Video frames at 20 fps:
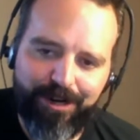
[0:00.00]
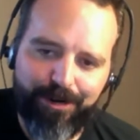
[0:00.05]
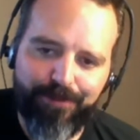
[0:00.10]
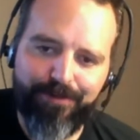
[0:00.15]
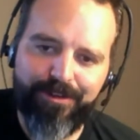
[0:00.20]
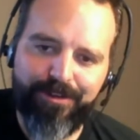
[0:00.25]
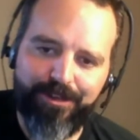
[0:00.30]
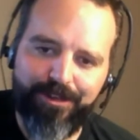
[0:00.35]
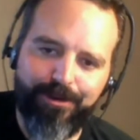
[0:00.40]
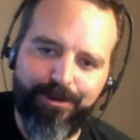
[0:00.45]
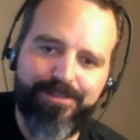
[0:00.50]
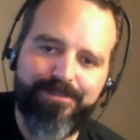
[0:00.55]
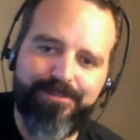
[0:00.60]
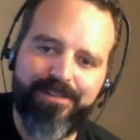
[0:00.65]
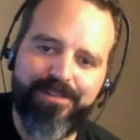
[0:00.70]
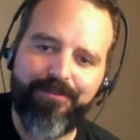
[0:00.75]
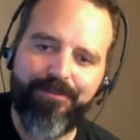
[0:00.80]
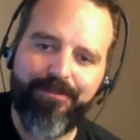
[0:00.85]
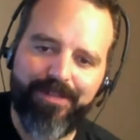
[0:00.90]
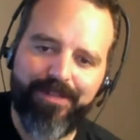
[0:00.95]
over the course of
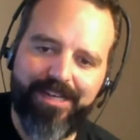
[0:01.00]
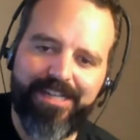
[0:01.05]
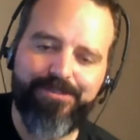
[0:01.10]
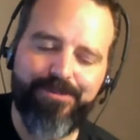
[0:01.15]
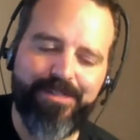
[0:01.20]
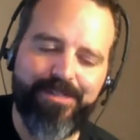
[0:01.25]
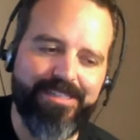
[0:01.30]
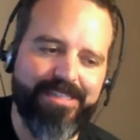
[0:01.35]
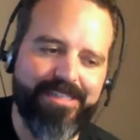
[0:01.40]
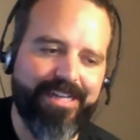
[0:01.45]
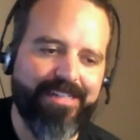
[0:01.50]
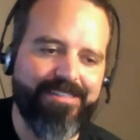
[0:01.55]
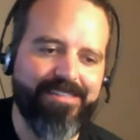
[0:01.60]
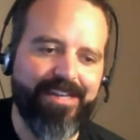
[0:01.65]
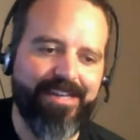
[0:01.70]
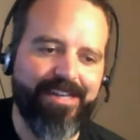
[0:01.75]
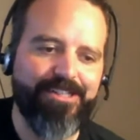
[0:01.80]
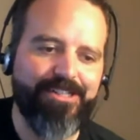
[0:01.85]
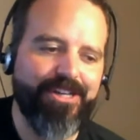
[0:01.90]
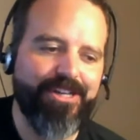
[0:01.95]
several days, read the next
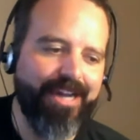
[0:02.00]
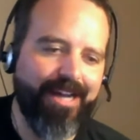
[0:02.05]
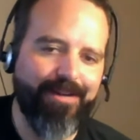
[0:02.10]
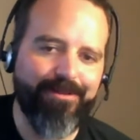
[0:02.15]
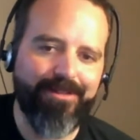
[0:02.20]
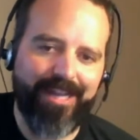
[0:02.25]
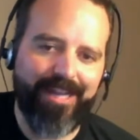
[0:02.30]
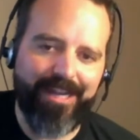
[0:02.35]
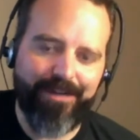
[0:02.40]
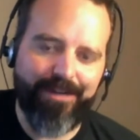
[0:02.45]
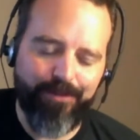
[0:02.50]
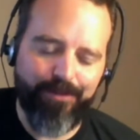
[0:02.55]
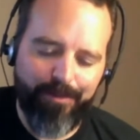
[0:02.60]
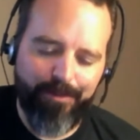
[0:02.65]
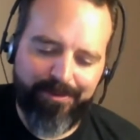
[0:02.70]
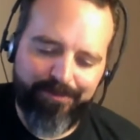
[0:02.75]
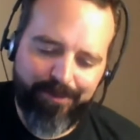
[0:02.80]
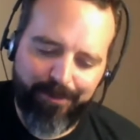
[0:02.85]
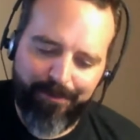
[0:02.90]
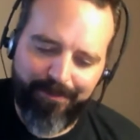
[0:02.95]
section, and I would like
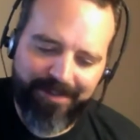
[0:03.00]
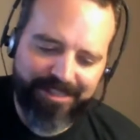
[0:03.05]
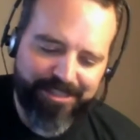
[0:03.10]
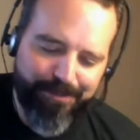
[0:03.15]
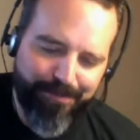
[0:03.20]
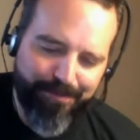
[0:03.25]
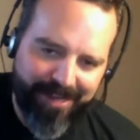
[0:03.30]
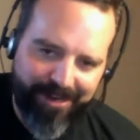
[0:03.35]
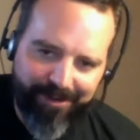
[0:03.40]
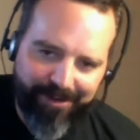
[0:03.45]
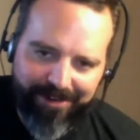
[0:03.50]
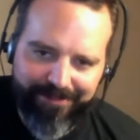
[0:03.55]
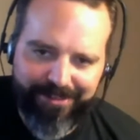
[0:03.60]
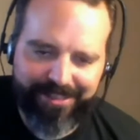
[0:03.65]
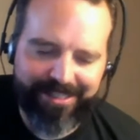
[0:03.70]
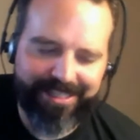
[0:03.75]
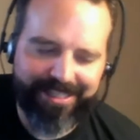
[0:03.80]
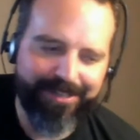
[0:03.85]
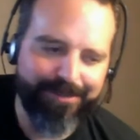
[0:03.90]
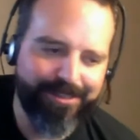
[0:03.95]
remember much better
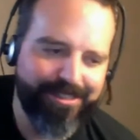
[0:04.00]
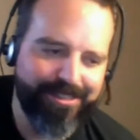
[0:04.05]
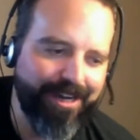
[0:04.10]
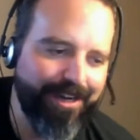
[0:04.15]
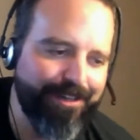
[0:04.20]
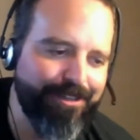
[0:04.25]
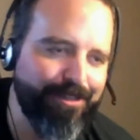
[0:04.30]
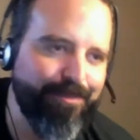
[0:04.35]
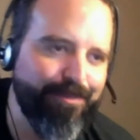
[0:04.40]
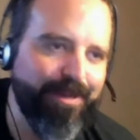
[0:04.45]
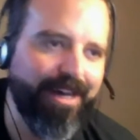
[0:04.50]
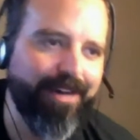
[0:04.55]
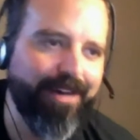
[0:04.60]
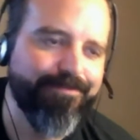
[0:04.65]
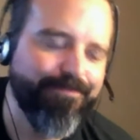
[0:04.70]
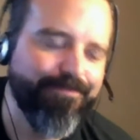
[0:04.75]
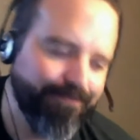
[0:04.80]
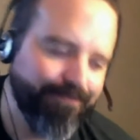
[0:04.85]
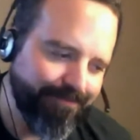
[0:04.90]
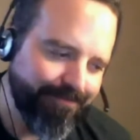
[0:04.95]
everything you had talked about.
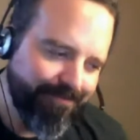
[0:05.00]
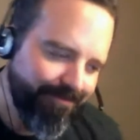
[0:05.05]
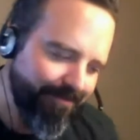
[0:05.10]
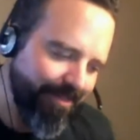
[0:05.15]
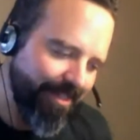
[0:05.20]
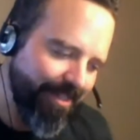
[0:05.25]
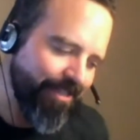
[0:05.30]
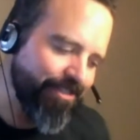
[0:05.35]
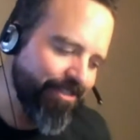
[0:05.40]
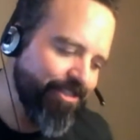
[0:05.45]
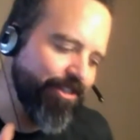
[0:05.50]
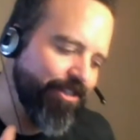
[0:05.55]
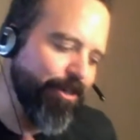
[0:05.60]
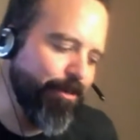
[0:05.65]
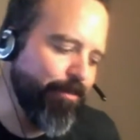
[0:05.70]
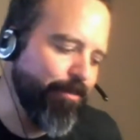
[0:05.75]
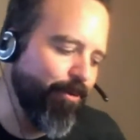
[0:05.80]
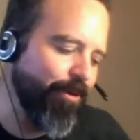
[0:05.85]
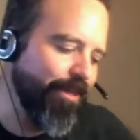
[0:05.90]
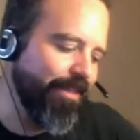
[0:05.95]
And so
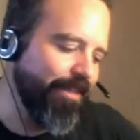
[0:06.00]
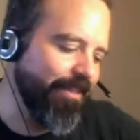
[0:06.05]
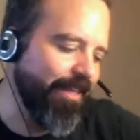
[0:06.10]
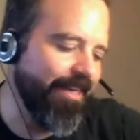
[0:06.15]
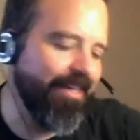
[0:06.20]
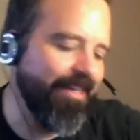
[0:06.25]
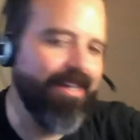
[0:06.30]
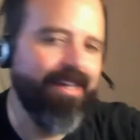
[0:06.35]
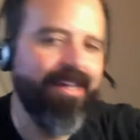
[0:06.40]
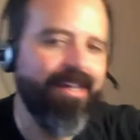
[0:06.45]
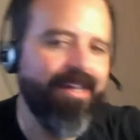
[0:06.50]
your point, like